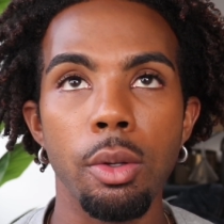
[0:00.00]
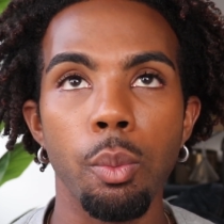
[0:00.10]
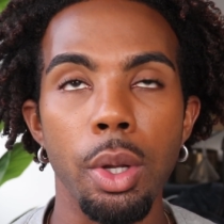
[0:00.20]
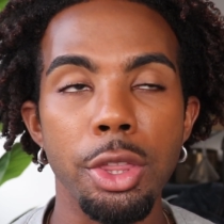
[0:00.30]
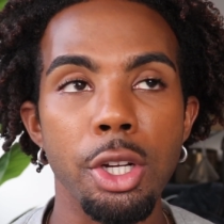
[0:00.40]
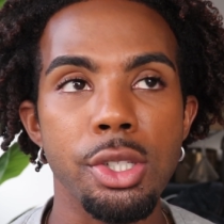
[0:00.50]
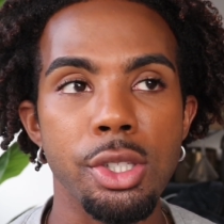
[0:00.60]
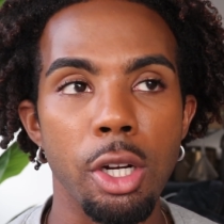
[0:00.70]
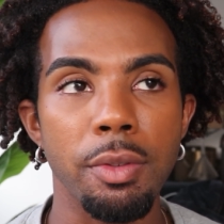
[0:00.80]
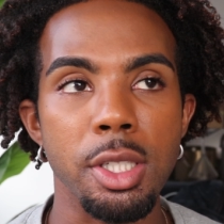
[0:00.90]
with your
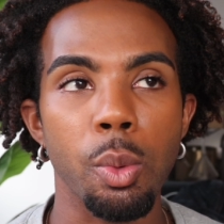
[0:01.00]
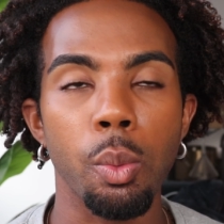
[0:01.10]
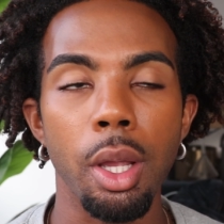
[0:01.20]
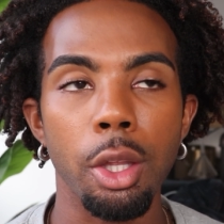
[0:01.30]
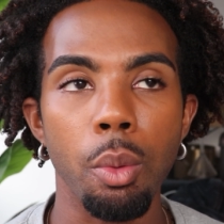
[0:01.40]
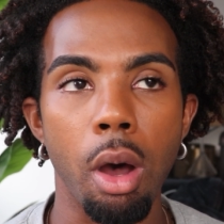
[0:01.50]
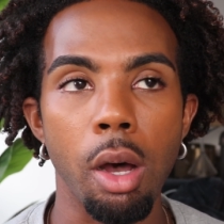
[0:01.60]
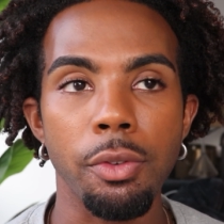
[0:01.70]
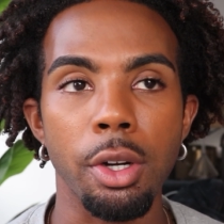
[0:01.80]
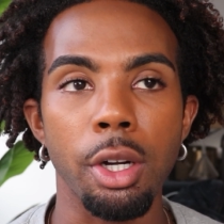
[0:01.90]
service, with what you
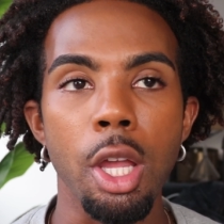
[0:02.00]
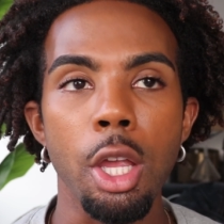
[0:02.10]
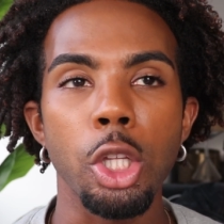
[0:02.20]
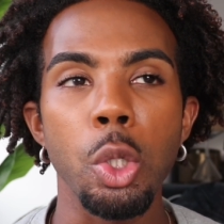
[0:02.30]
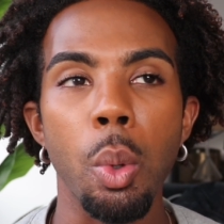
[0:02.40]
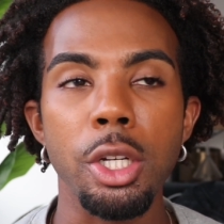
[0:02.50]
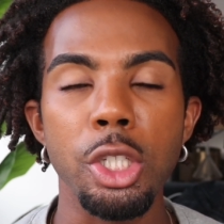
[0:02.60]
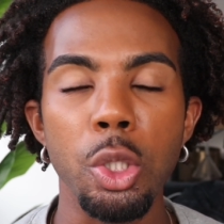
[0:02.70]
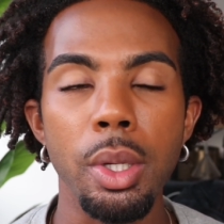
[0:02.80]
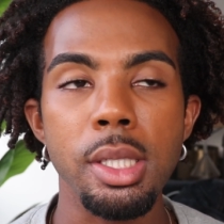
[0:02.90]
offer, you
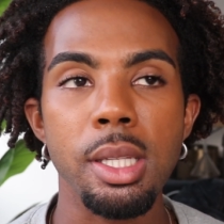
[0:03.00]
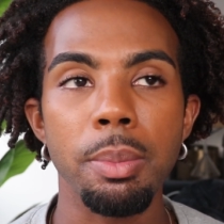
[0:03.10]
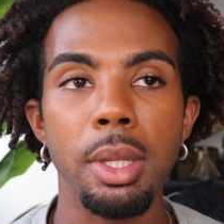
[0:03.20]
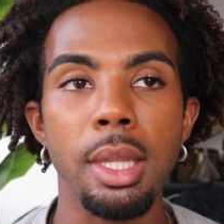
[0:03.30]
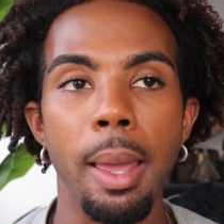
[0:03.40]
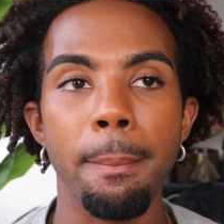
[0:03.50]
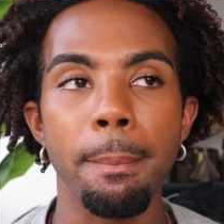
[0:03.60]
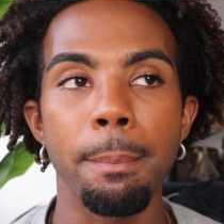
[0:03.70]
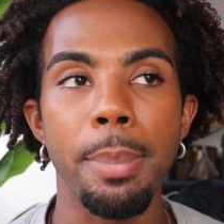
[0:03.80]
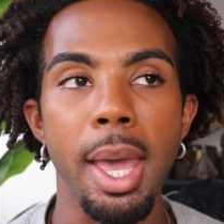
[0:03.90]
are doing something that
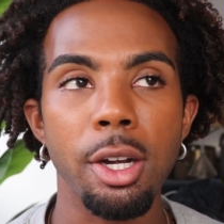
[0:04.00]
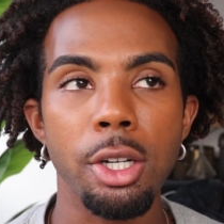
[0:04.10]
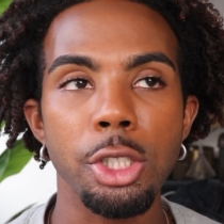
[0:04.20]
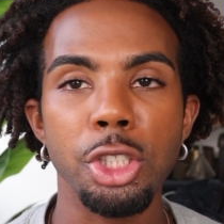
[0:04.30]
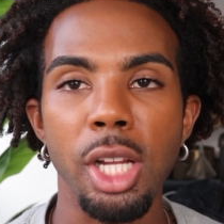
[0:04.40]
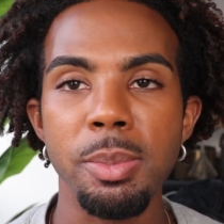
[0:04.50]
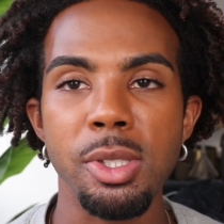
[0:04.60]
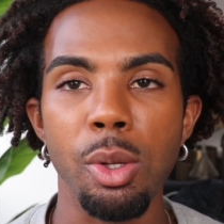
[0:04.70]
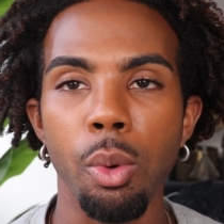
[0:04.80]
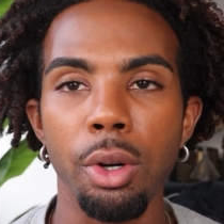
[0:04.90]
better
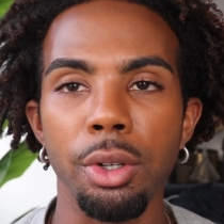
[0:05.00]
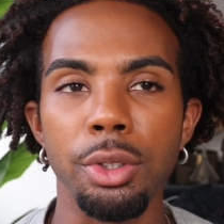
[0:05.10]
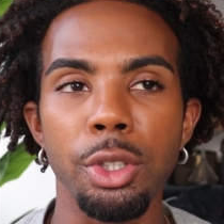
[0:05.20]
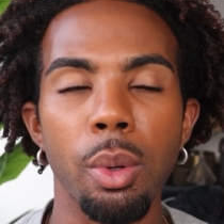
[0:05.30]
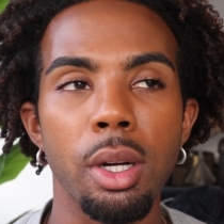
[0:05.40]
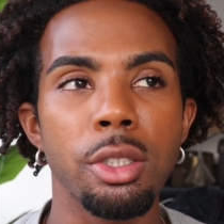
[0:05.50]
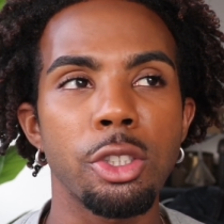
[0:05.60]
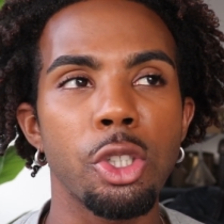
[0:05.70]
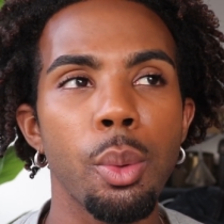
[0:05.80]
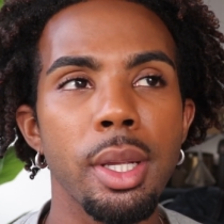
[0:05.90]
shapes the world. You
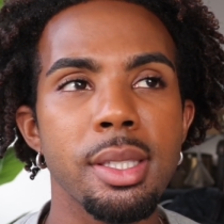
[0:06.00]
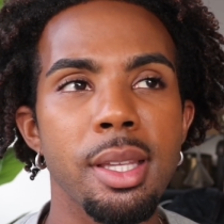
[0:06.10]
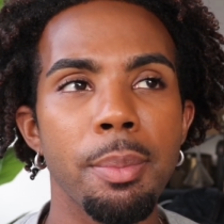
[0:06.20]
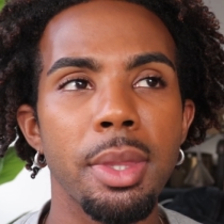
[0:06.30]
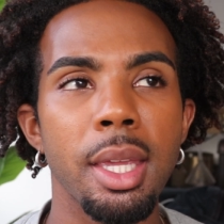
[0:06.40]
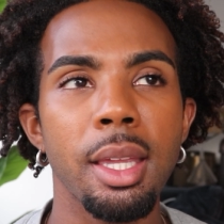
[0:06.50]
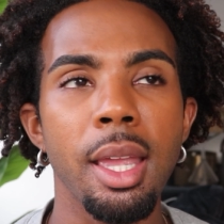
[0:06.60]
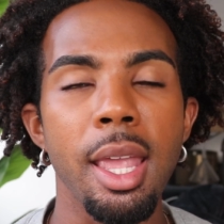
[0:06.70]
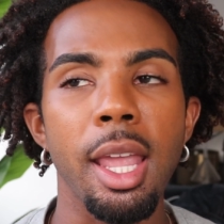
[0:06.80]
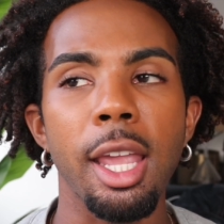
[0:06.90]
are doing
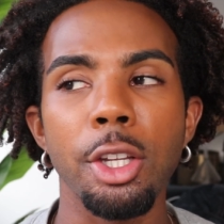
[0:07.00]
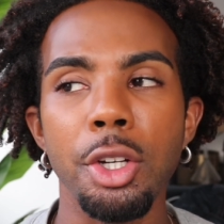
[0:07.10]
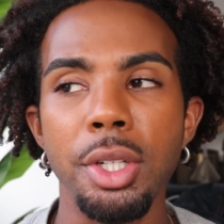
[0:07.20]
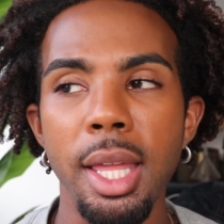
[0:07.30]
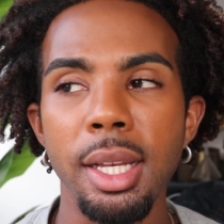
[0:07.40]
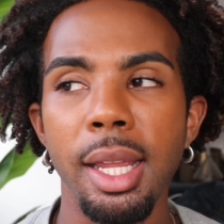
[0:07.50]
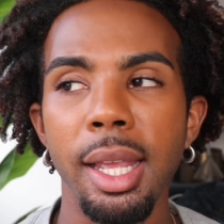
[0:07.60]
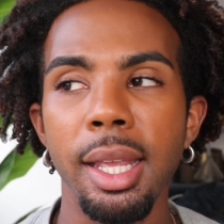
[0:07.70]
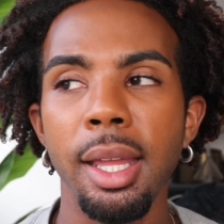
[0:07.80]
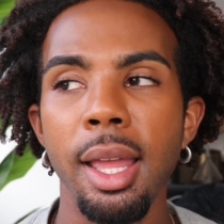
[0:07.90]
something in your
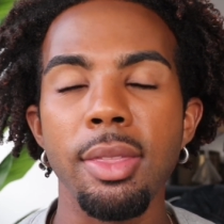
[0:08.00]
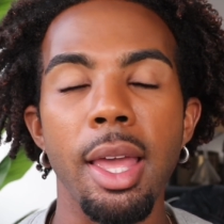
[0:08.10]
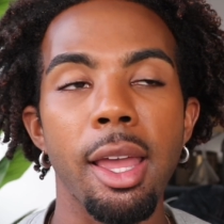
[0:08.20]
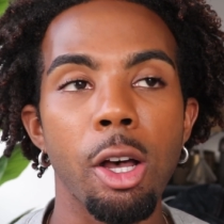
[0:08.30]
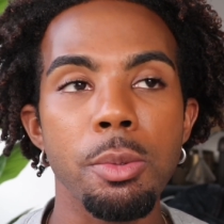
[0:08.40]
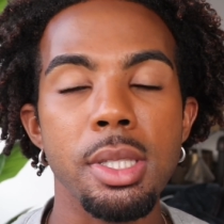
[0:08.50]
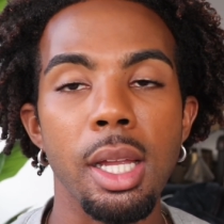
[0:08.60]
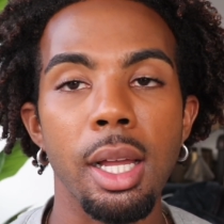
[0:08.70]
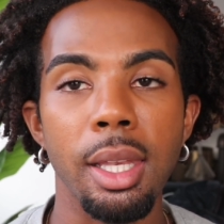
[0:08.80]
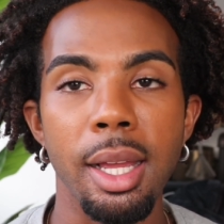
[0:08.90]
day-to-day that helps
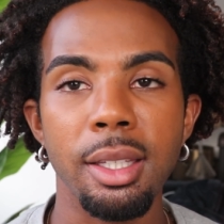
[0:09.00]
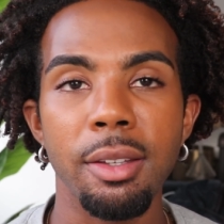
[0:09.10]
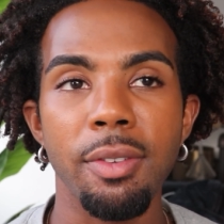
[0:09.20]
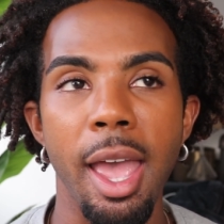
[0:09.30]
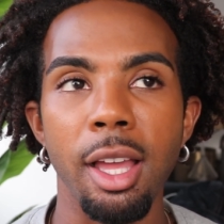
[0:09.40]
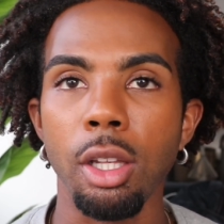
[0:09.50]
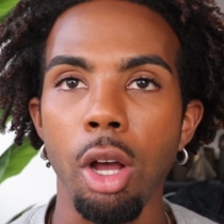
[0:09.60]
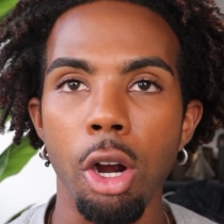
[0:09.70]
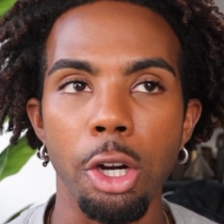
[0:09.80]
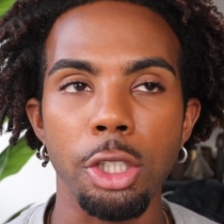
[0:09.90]
the collective at
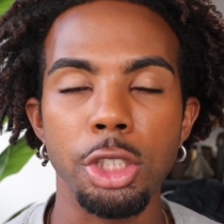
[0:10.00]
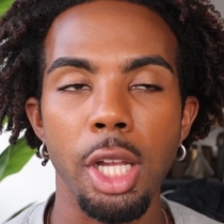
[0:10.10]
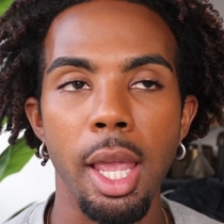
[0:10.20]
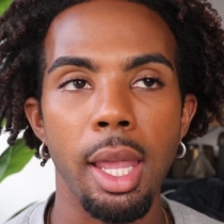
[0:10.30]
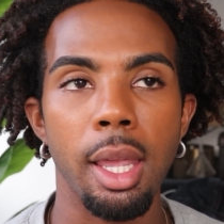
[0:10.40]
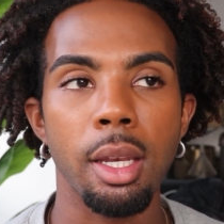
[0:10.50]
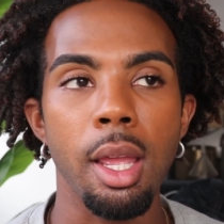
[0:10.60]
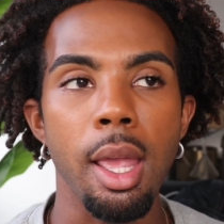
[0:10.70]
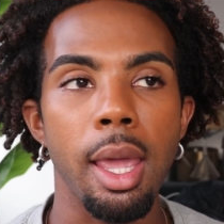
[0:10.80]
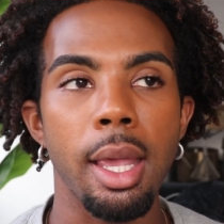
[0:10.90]
large. And
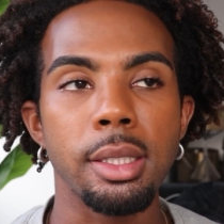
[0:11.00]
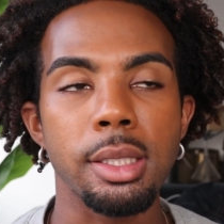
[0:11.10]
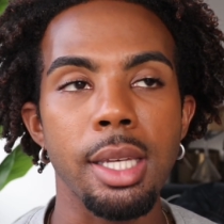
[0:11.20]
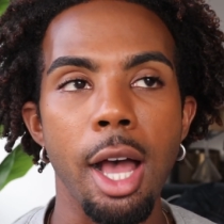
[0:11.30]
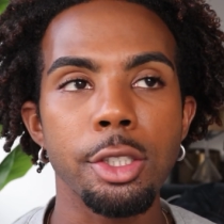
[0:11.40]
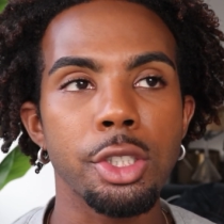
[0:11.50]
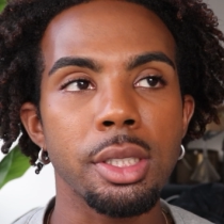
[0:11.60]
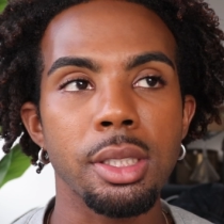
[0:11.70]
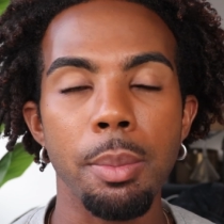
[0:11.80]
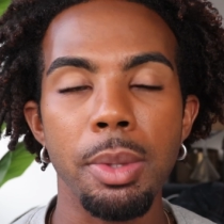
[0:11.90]
it's not
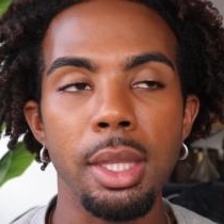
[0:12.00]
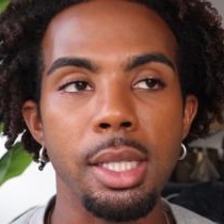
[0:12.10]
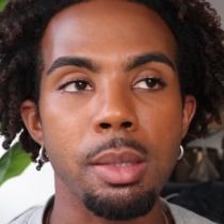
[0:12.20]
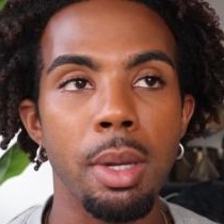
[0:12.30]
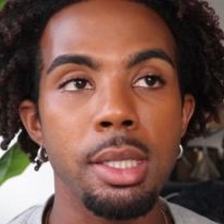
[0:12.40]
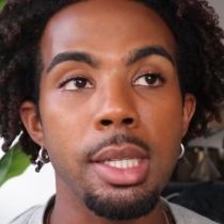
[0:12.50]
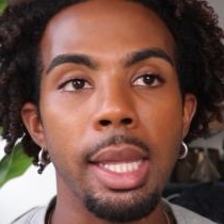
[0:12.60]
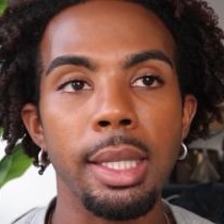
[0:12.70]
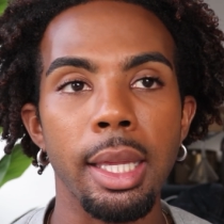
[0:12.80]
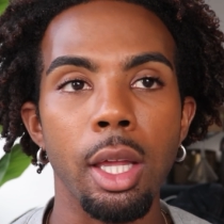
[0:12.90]
just something that's
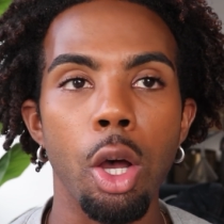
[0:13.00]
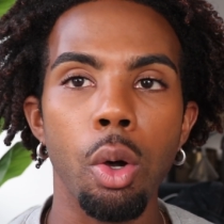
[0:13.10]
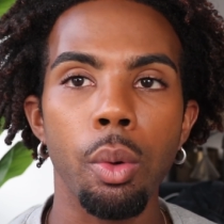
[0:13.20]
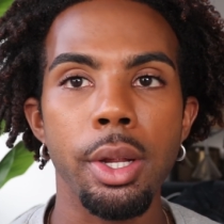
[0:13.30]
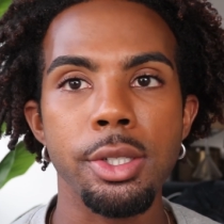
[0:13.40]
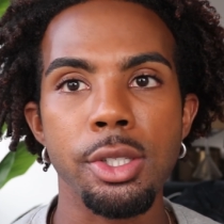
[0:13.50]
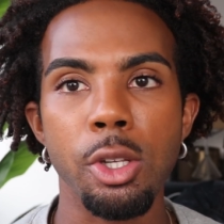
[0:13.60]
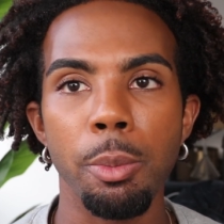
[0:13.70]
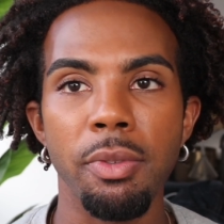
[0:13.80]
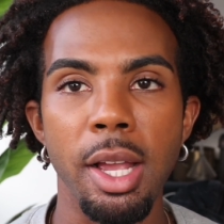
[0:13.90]
mundane, like, oh, here's a
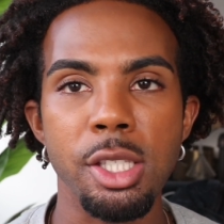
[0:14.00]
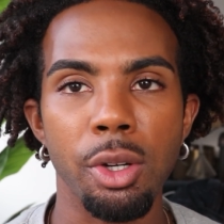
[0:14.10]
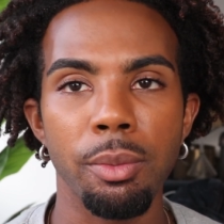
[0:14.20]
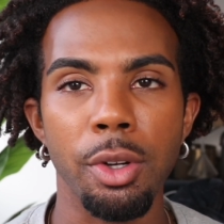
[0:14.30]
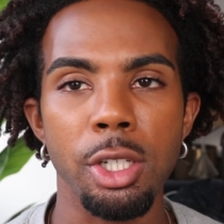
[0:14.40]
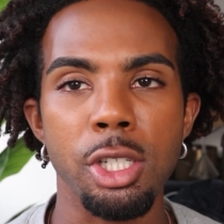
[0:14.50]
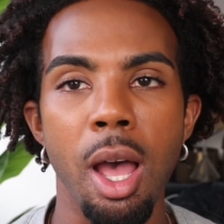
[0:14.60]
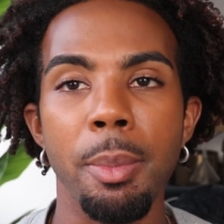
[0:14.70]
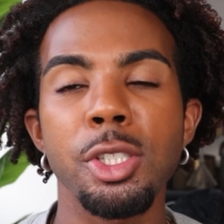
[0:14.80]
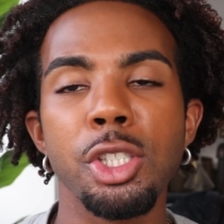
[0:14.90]
scoop of ice cream for your
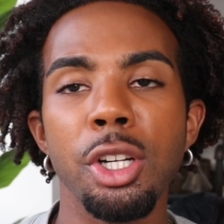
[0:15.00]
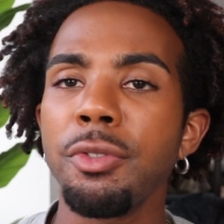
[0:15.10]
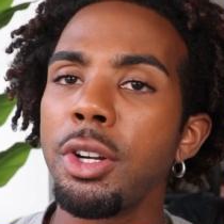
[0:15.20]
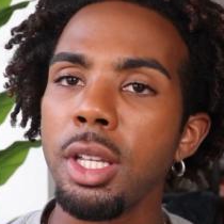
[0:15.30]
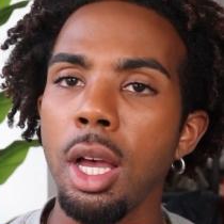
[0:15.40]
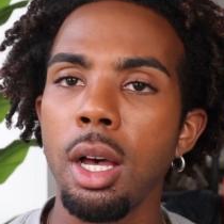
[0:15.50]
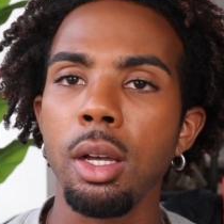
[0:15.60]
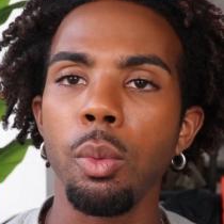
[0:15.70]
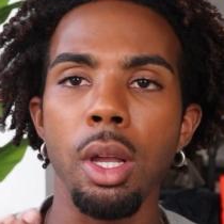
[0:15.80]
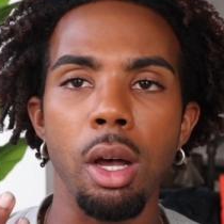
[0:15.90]
job. And sure, if you're
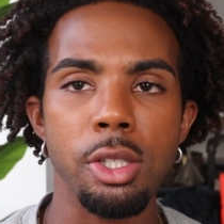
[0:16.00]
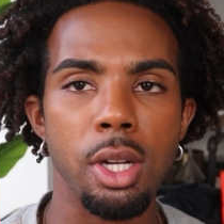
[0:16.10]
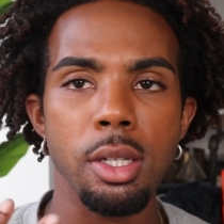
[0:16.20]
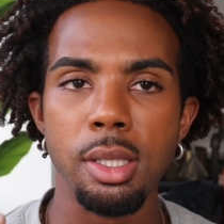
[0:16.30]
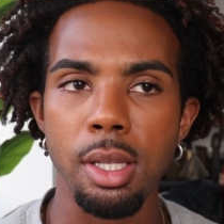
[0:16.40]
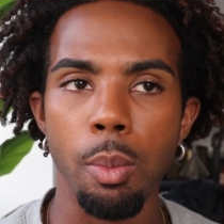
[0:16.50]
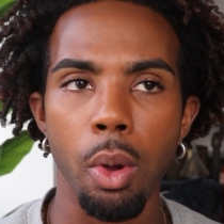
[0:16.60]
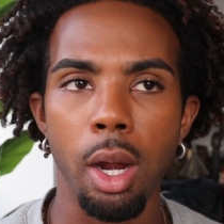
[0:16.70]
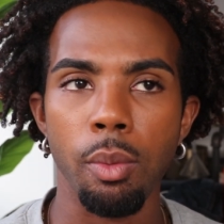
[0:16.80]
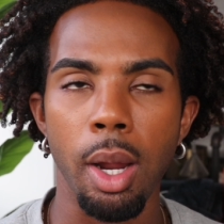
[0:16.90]
young, we all start
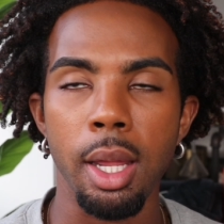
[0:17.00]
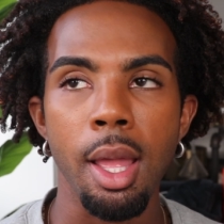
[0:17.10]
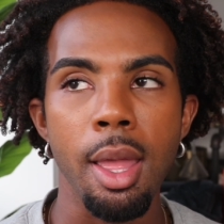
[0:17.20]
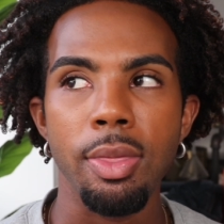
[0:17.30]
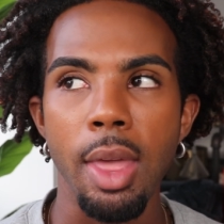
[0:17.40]
somewhere, right?